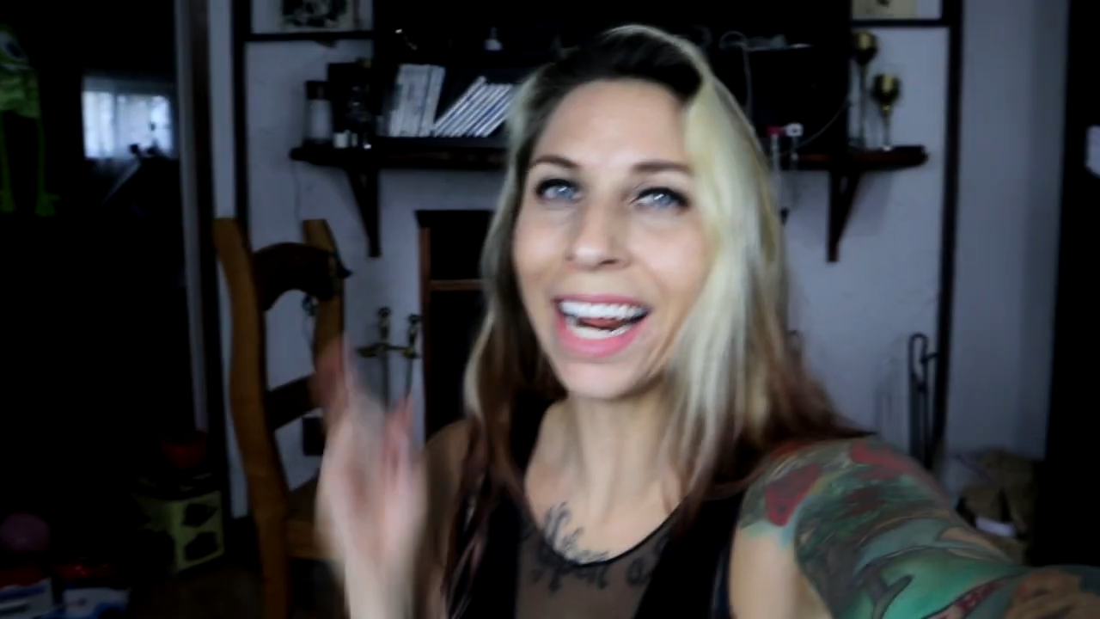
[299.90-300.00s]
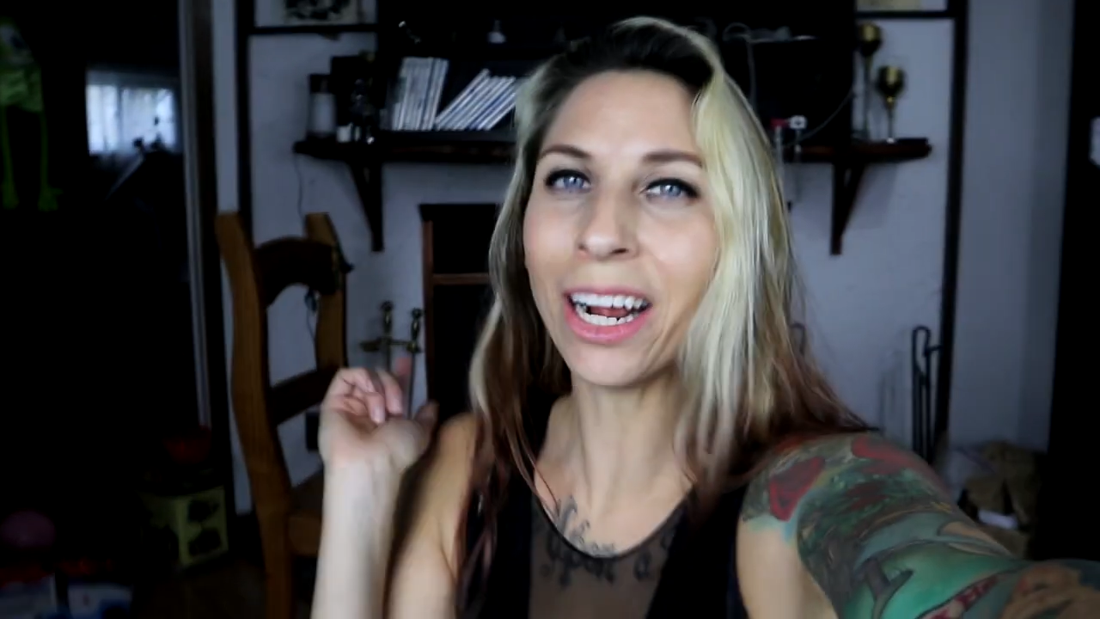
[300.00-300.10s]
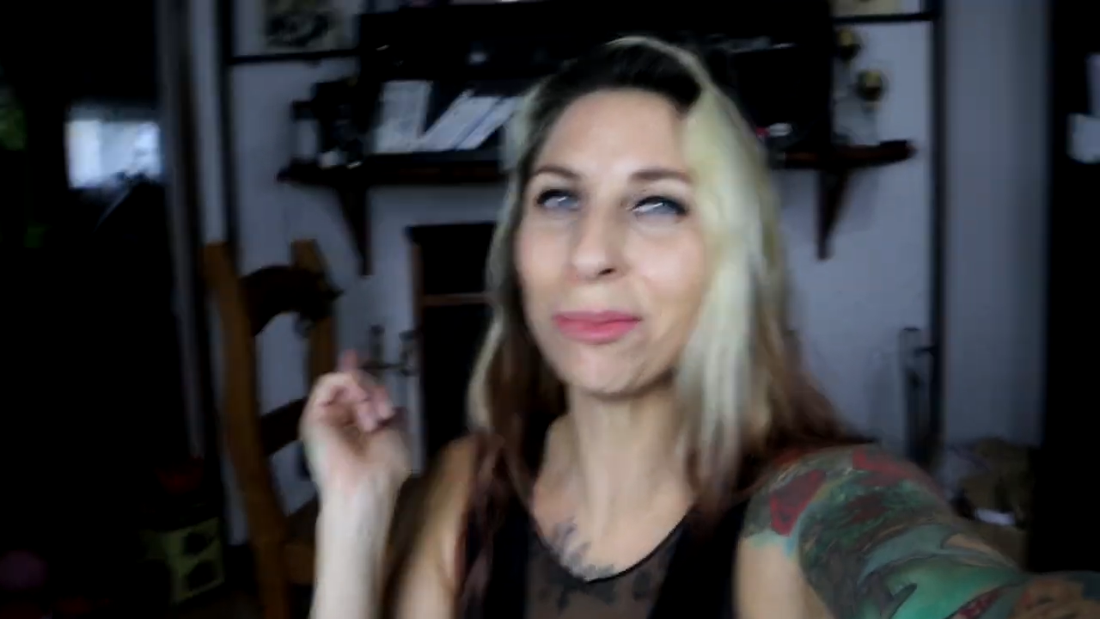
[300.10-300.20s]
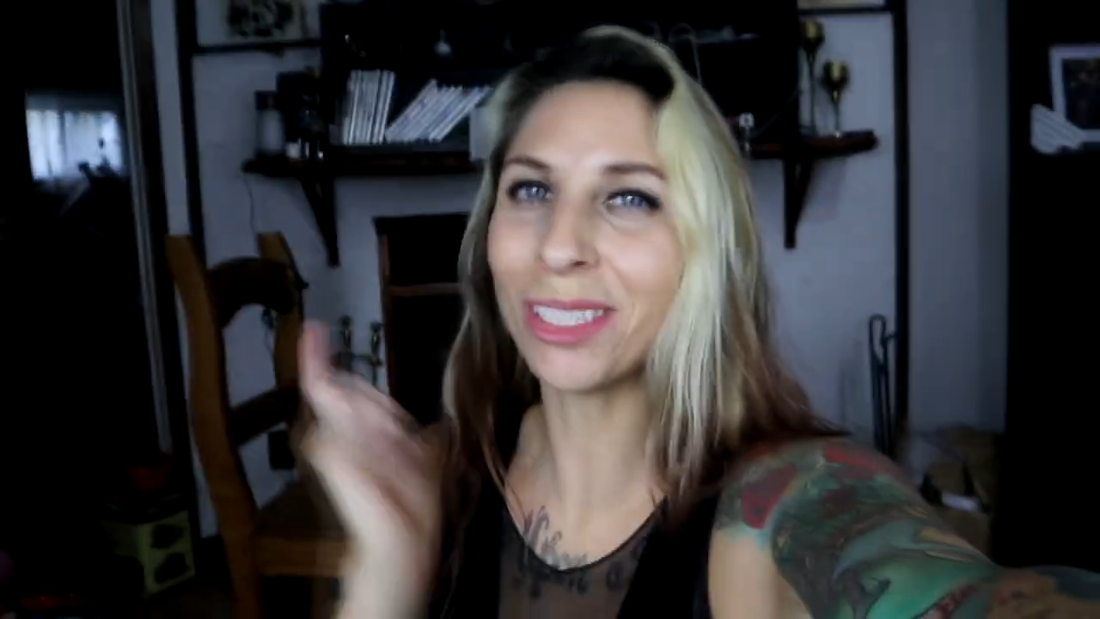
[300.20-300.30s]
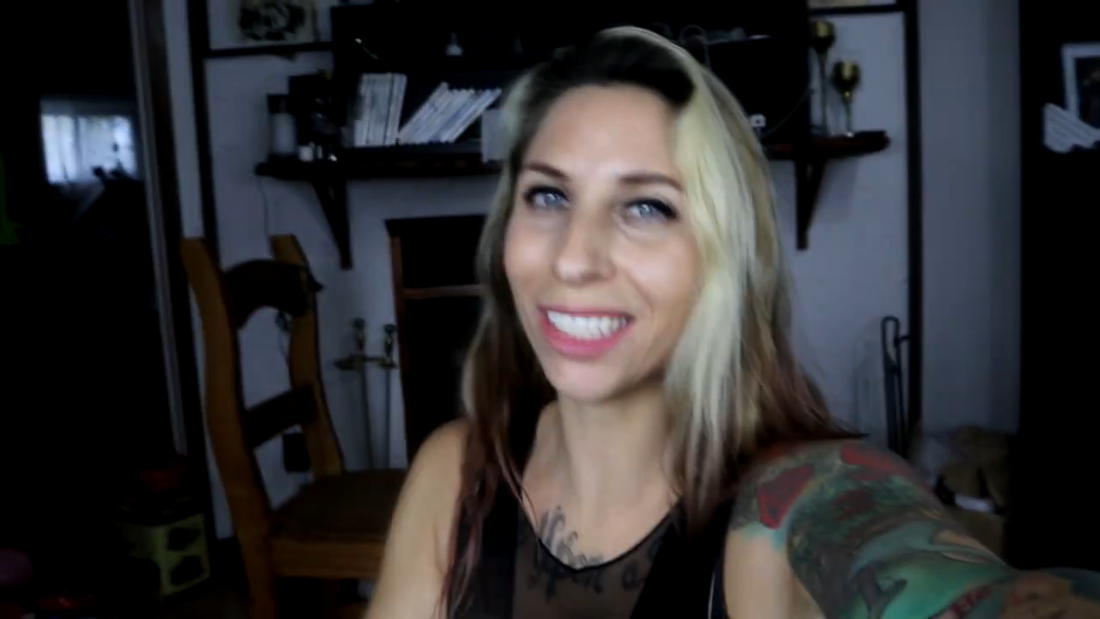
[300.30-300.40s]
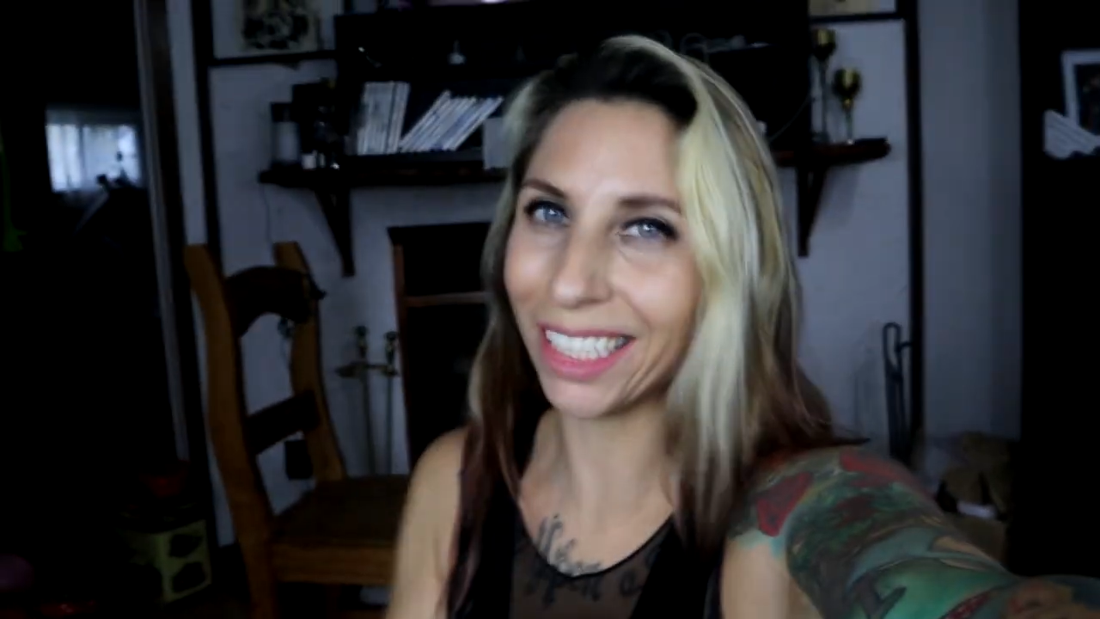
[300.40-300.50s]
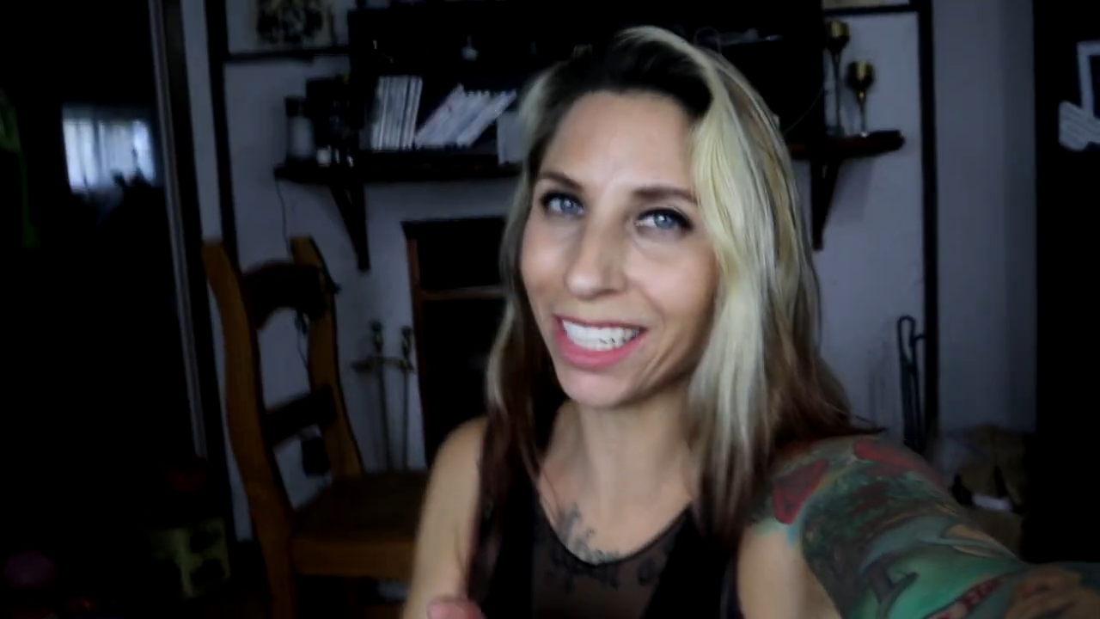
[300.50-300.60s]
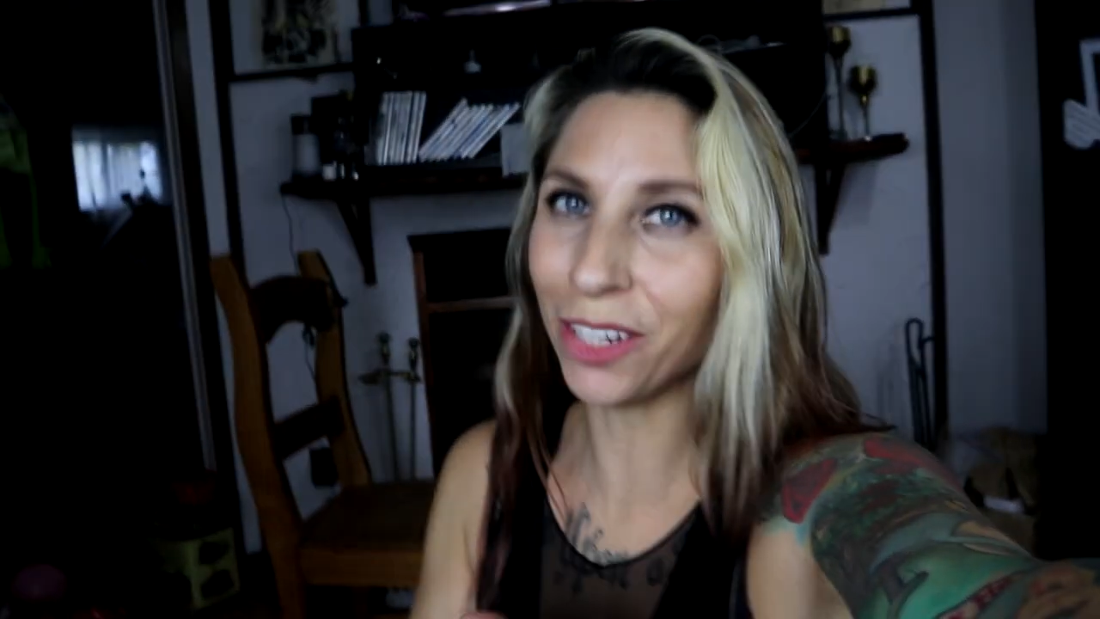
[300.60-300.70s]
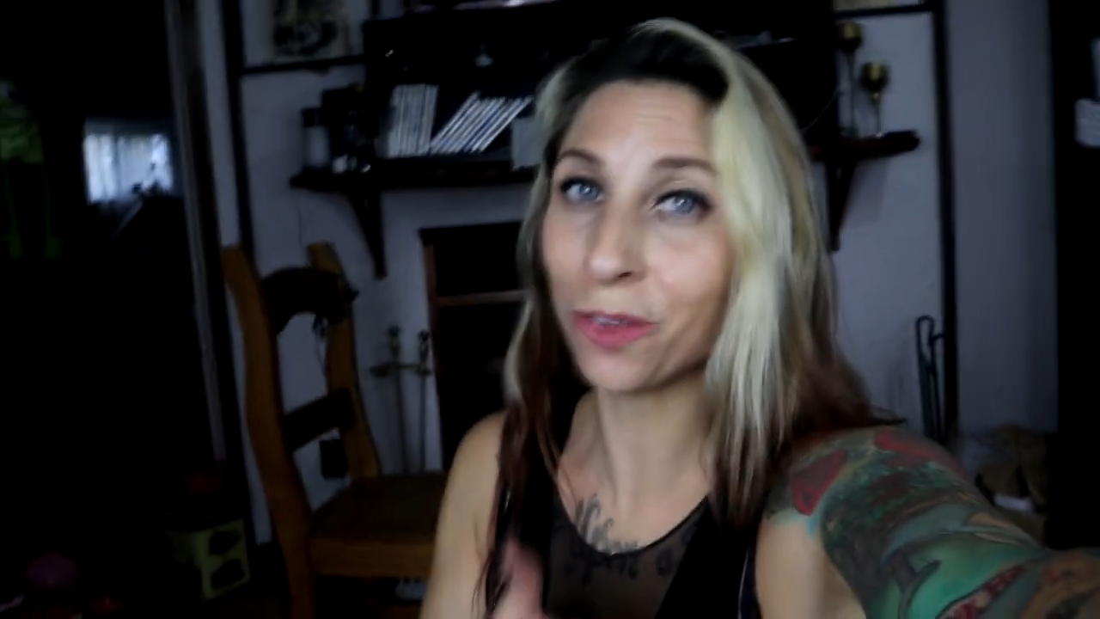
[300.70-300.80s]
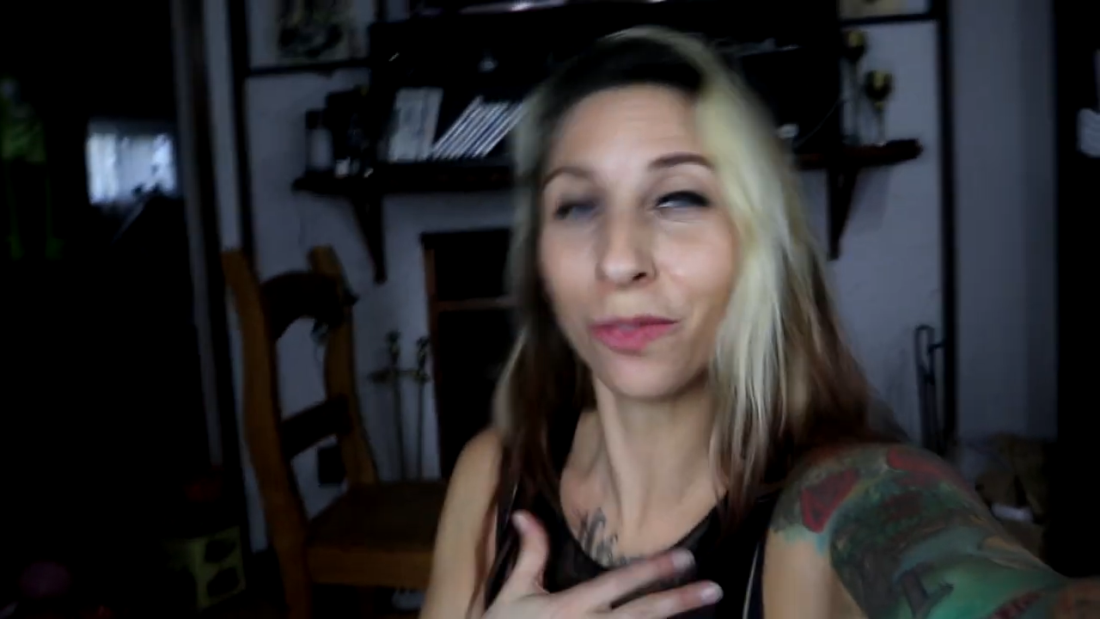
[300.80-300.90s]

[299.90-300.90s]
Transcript: I hope to see you